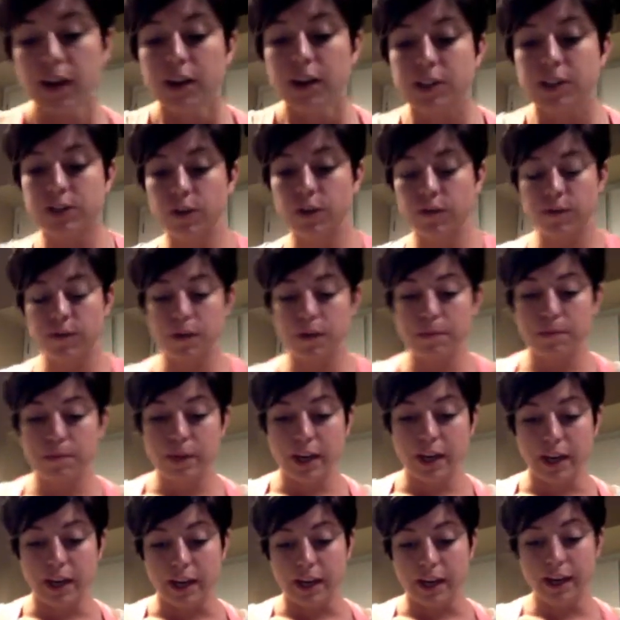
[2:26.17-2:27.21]
So for
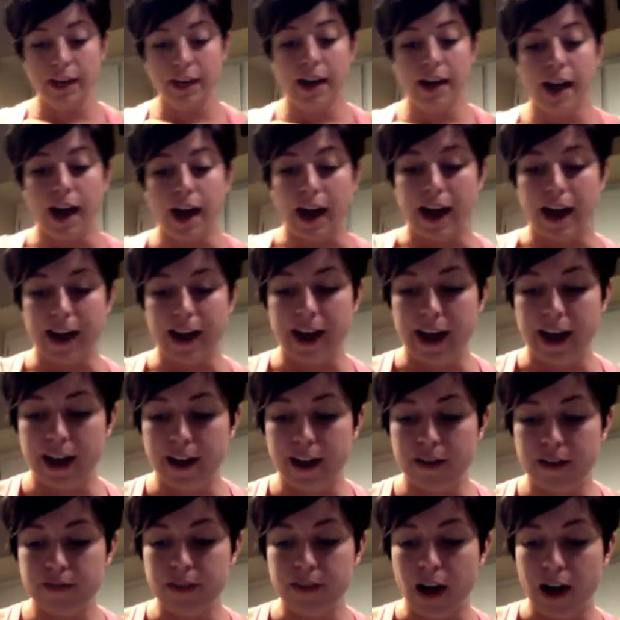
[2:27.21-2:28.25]
me, I
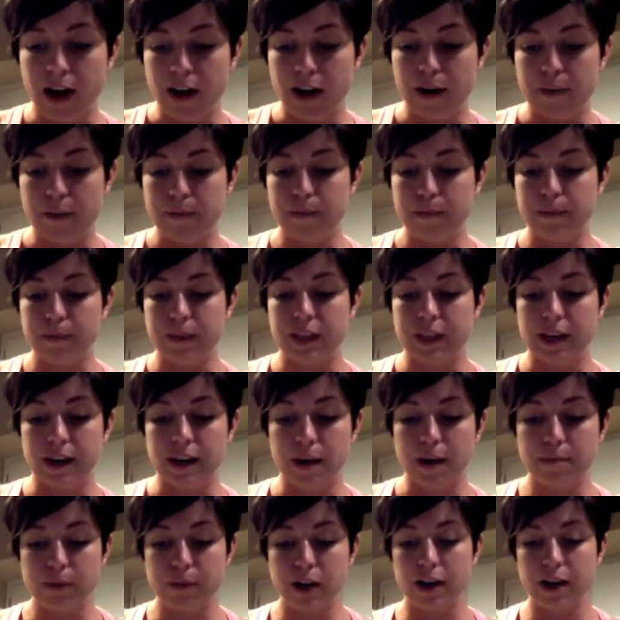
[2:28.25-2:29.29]
have the
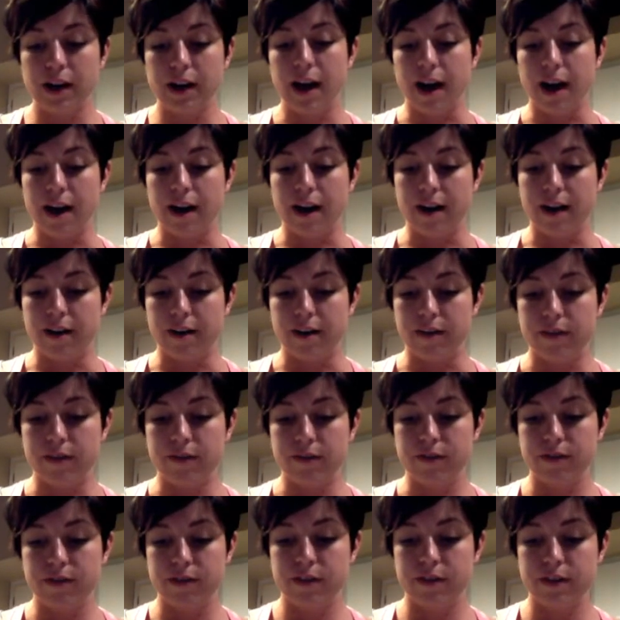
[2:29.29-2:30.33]
number
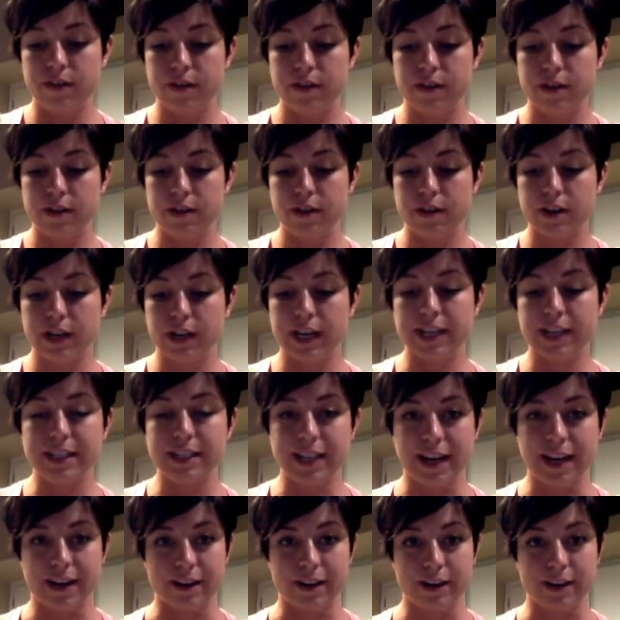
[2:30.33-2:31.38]
of
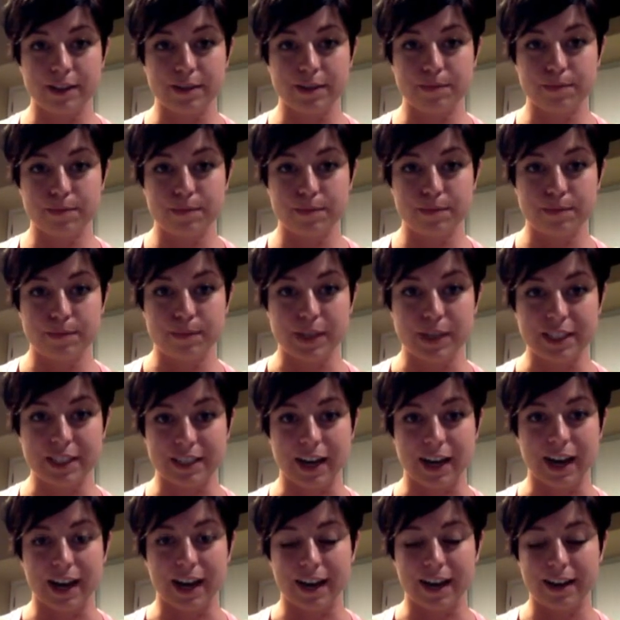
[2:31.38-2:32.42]
containers
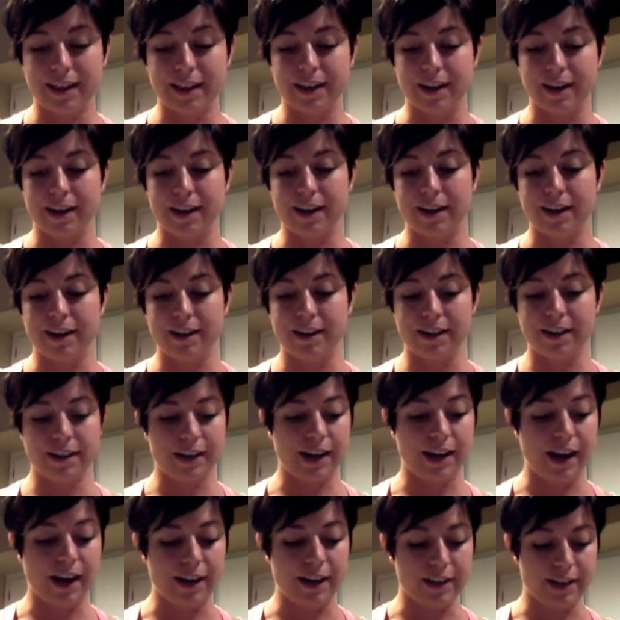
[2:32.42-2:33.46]
beside the
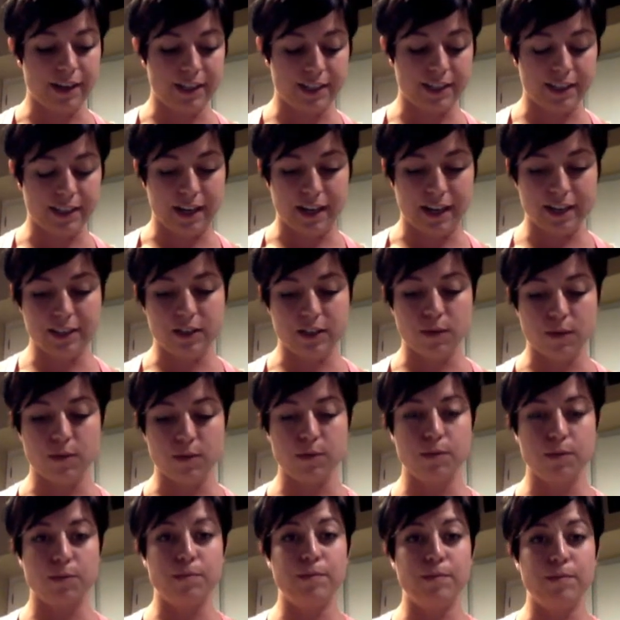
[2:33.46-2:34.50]
colors there. So
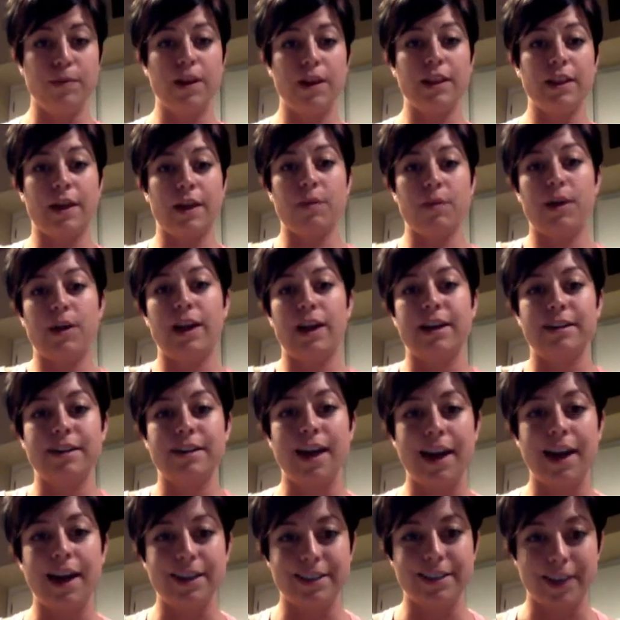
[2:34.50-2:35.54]
like what
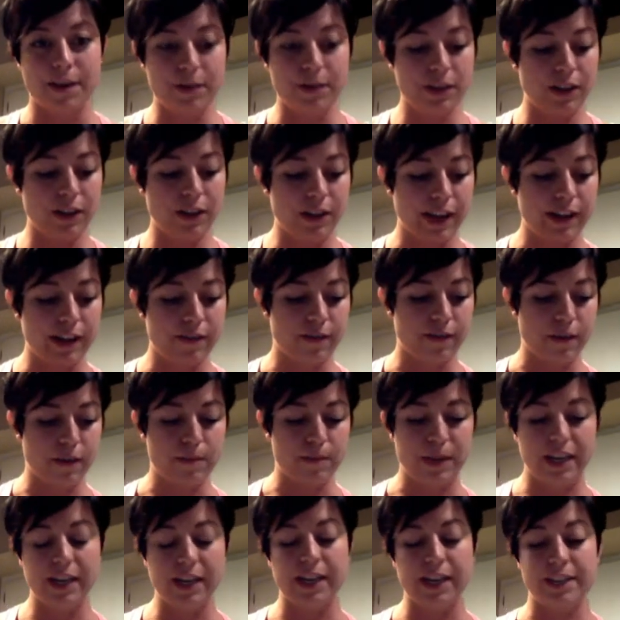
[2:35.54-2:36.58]
a day would look like for
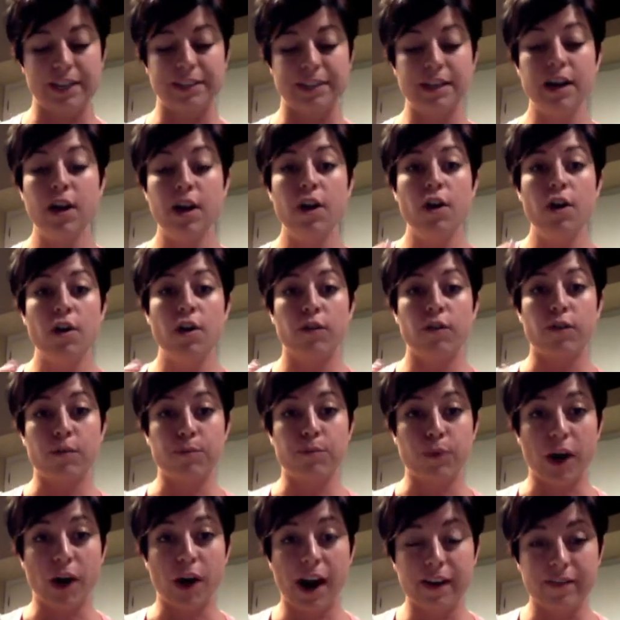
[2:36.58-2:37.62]
me is, for
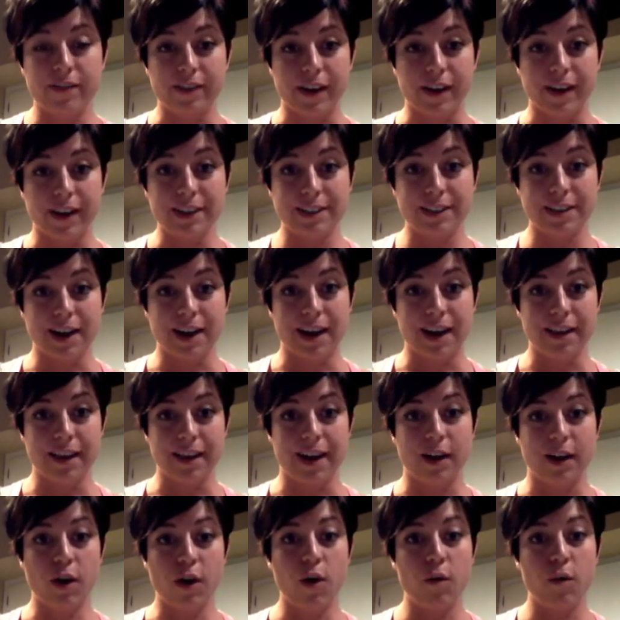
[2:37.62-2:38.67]
breakfast, I
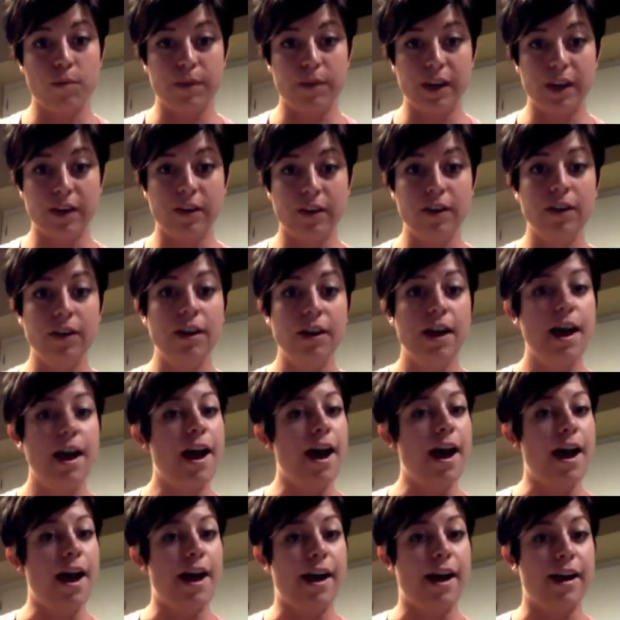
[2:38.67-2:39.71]
like oatmeal
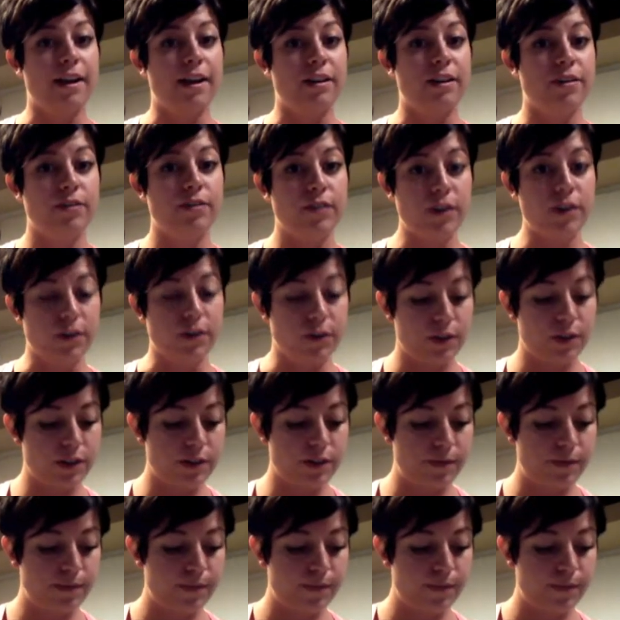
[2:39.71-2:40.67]
and fruit.